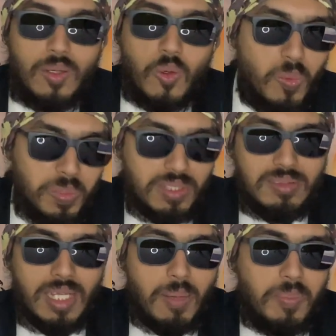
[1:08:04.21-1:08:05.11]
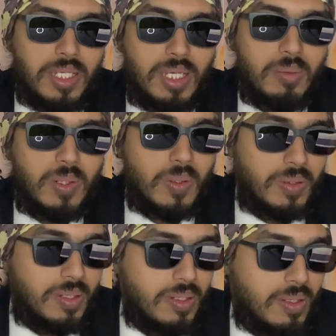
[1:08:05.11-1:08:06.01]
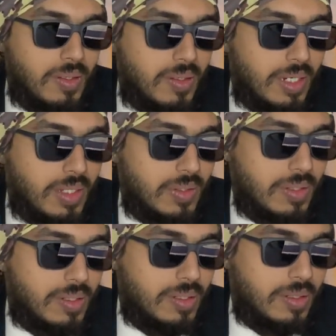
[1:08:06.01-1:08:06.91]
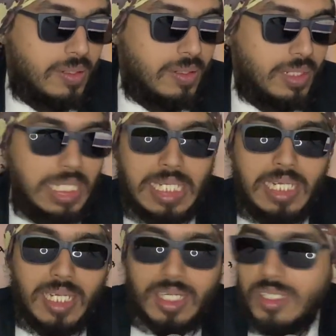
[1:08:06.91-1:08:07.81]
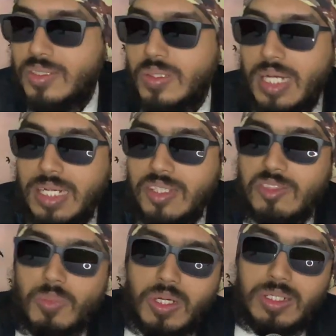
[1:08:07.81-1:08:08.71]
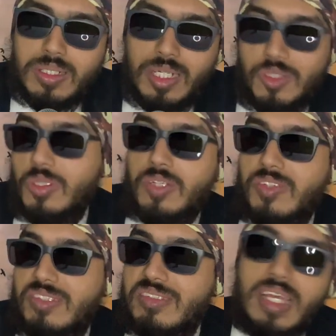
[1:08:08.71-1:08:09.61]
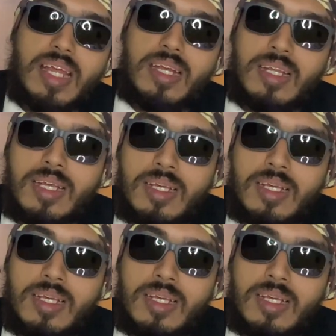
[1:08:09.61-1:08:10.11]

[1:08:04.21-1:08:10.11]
hope it's applicable, or rather clearly understood at this point. I shouldn't even say it.